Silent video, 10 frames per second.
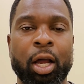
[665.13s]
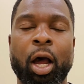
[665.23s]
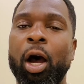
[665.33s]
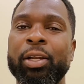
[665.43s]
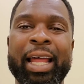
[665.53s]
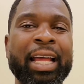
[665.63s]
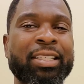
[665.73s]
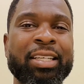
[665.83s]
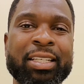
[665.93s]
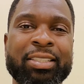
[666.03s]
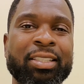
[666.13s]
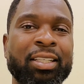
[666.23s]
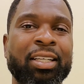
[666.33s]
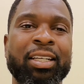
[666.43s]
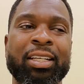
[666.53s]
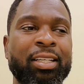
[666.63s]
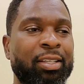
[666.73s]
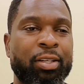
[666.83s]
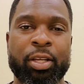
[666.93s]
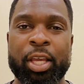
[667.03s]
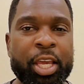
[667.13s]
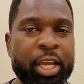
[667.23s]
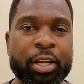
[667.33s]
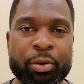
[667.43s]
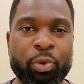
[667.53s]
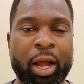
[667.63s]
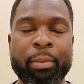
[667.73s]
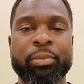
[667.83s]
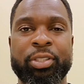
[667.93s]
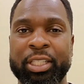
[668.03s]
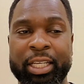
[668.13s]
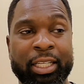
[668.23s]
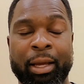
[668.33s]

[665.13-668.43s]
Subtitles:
Not just here where I'm seeing it.